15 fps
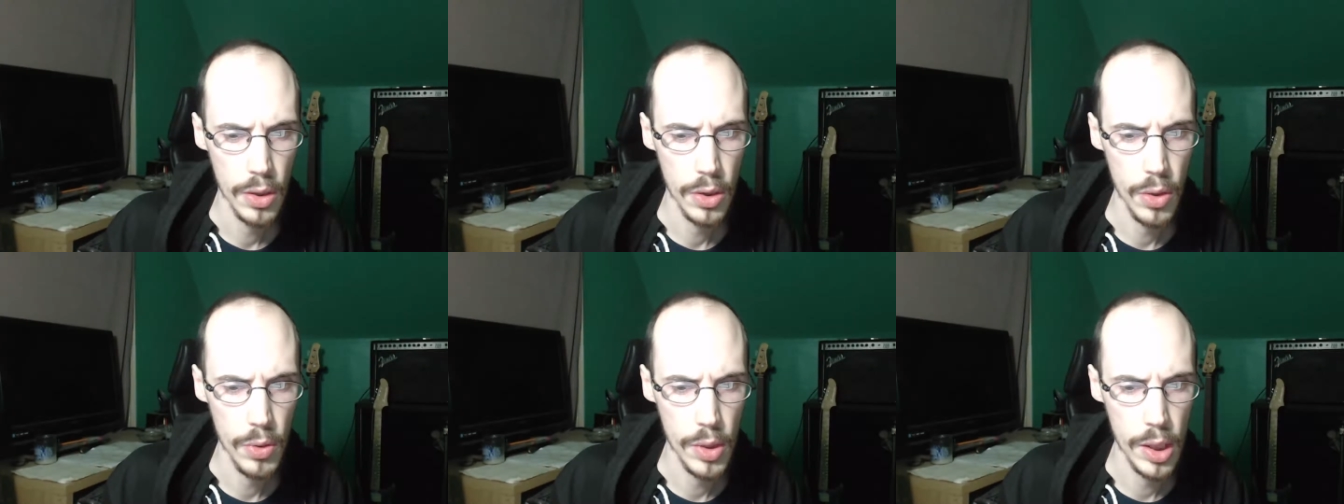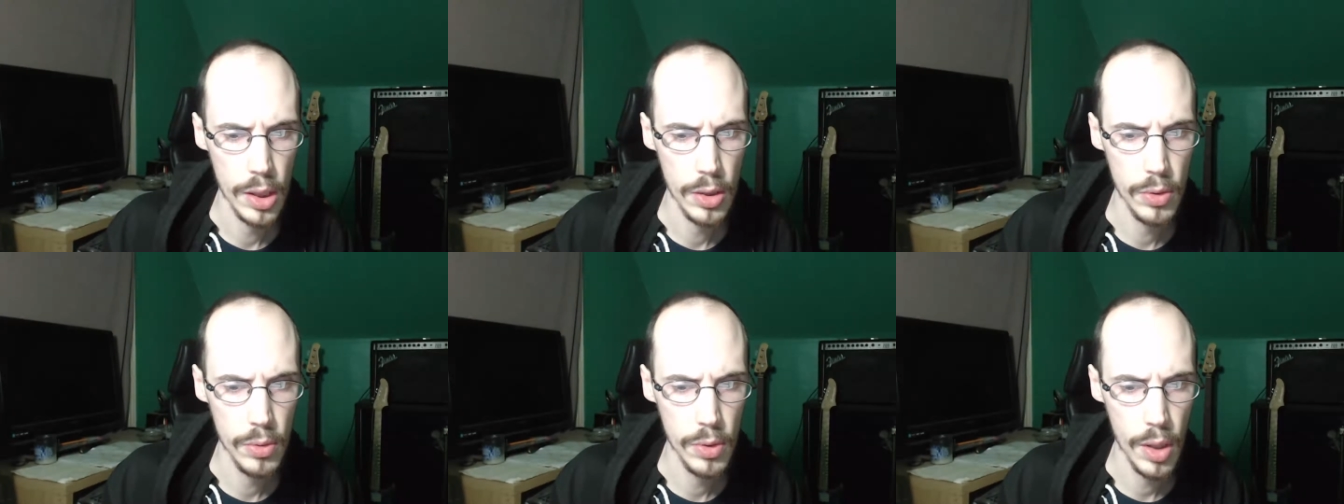Though they
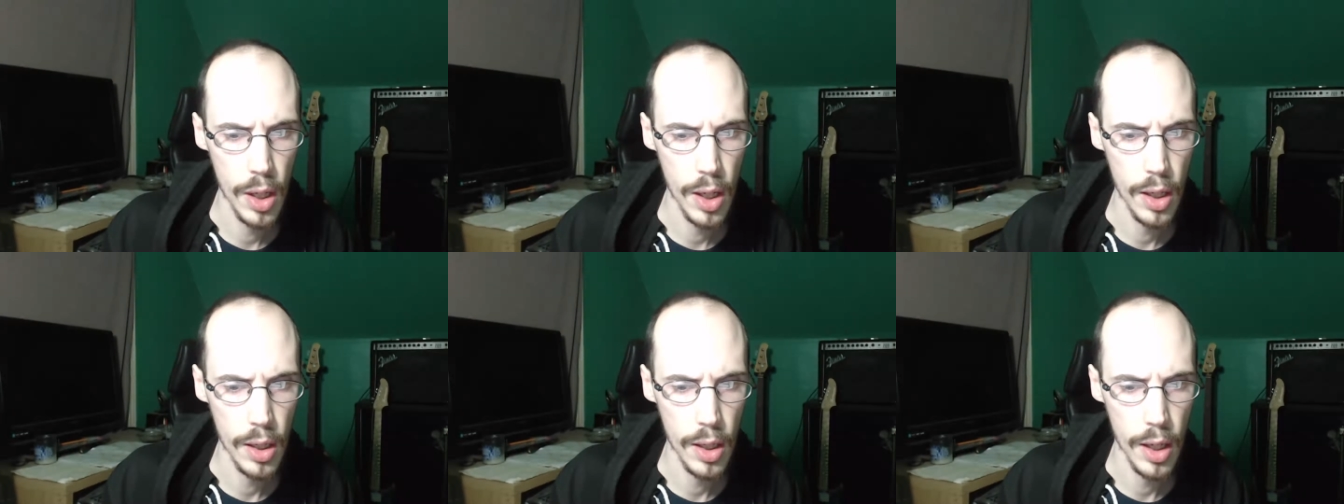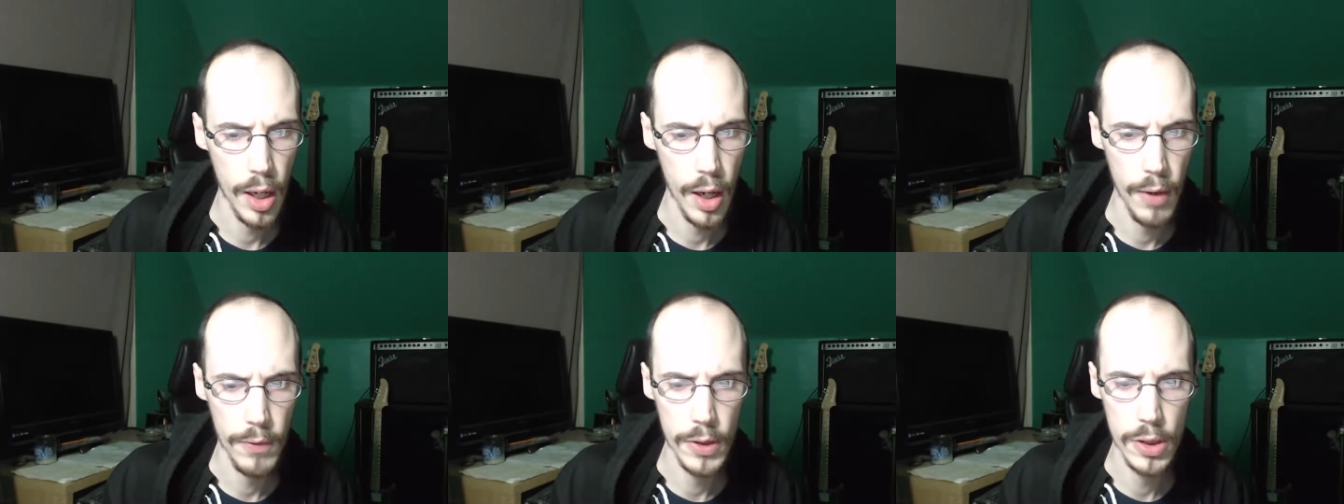do not
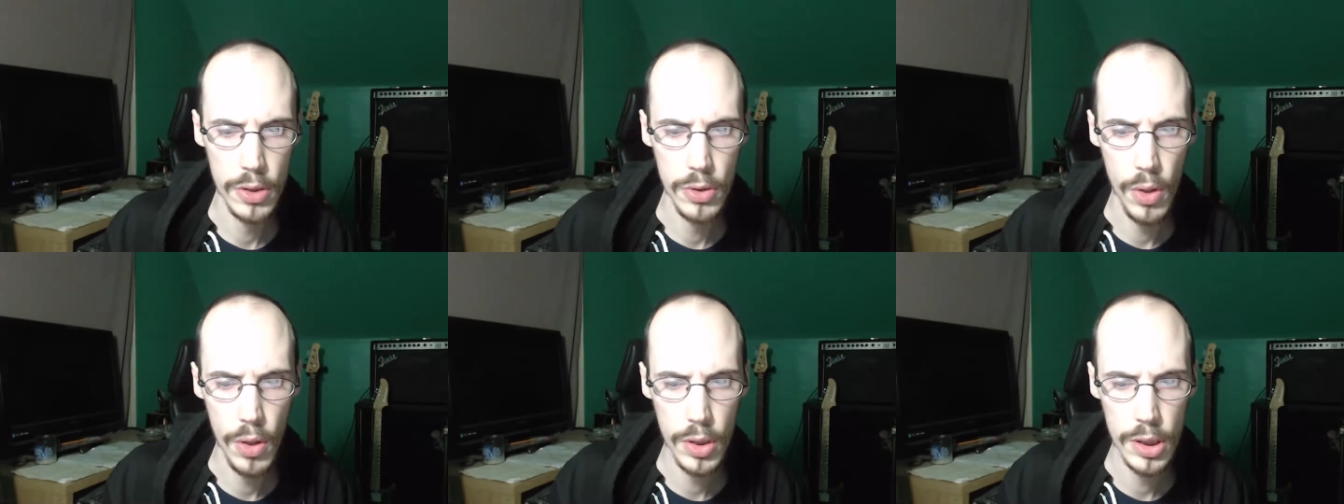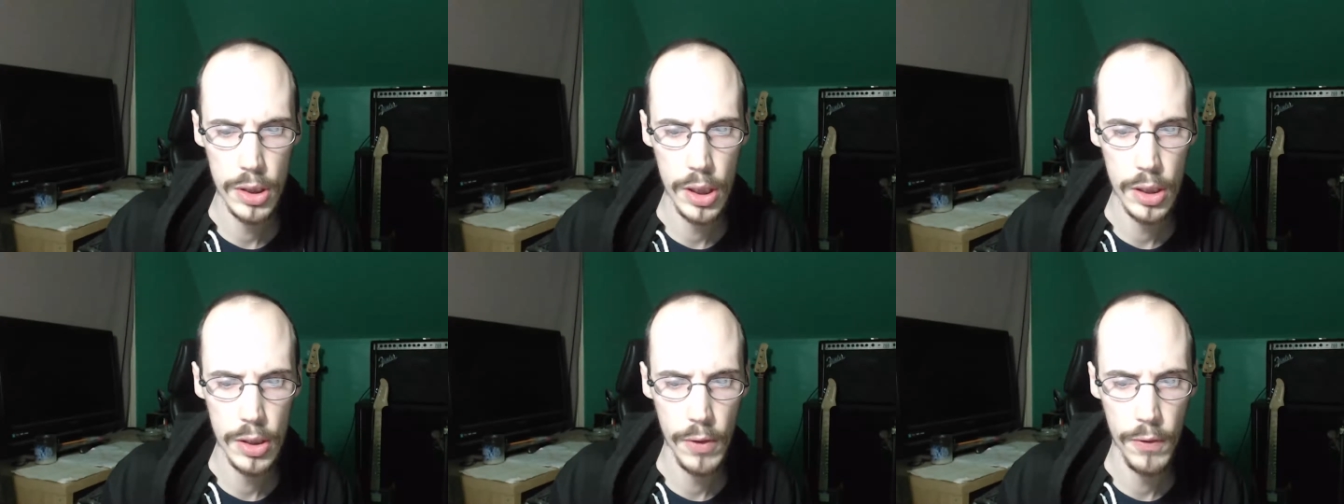have a strong
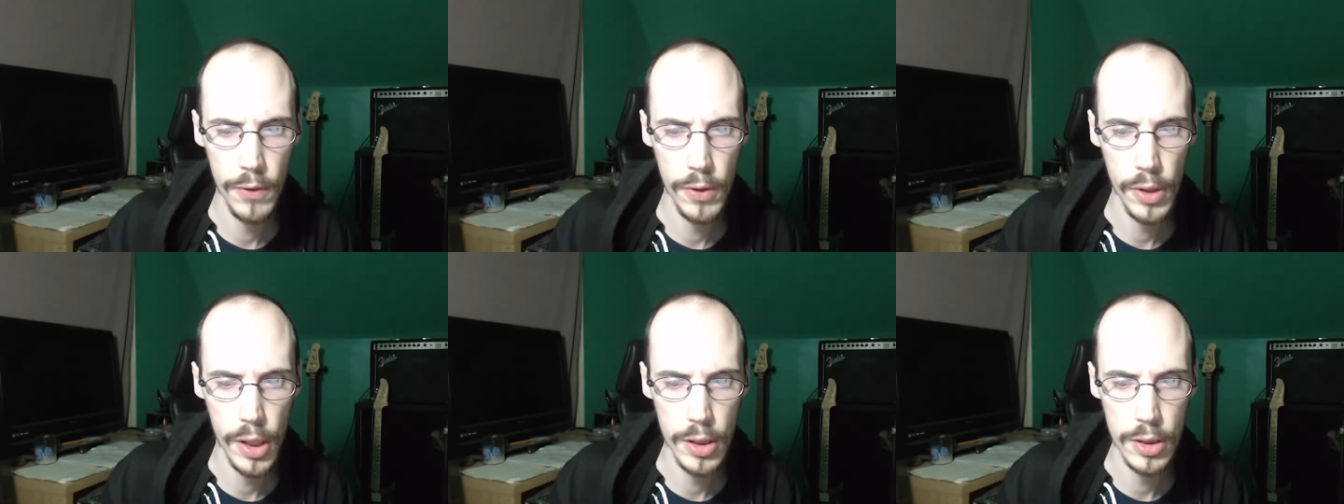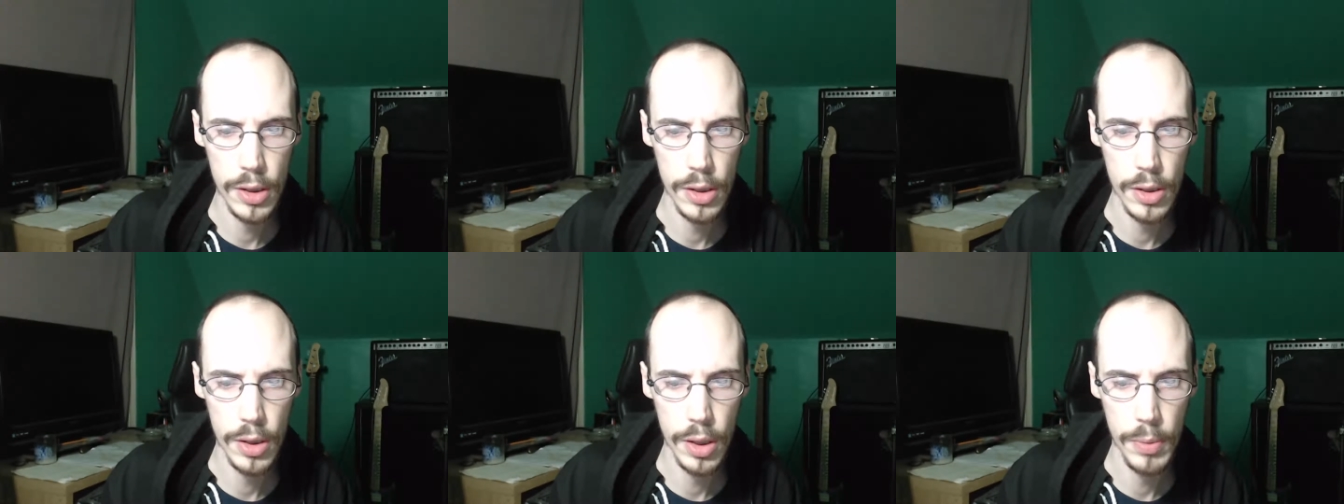sense of affiliation
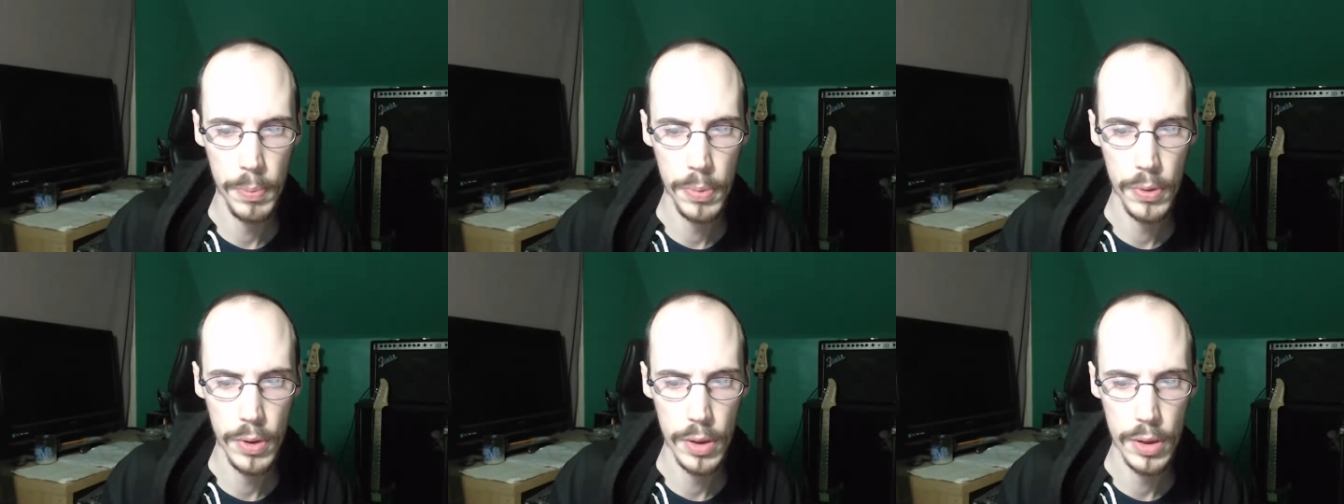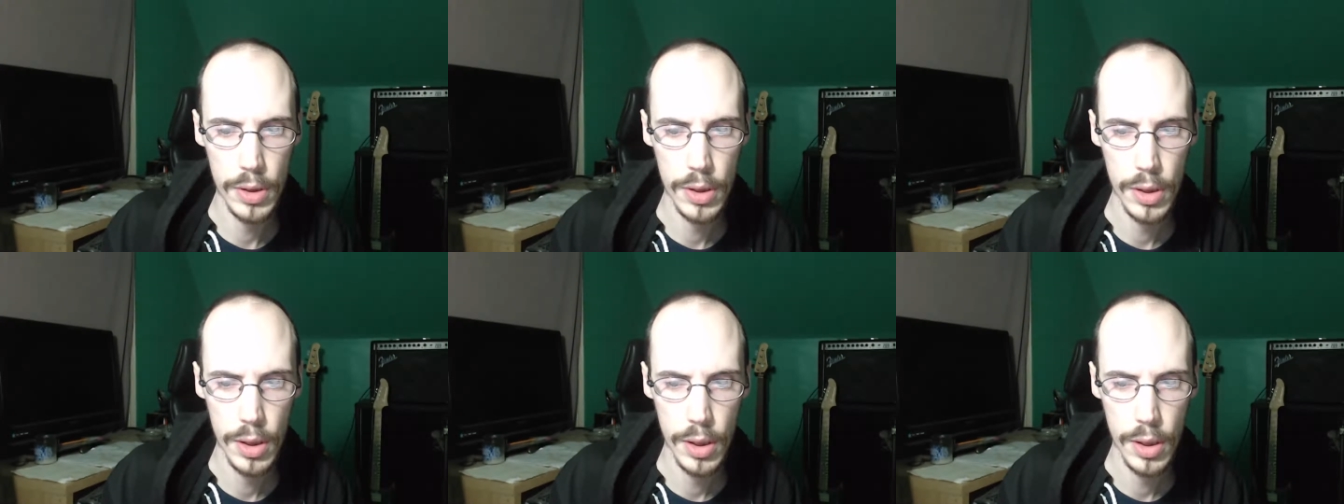to the prince,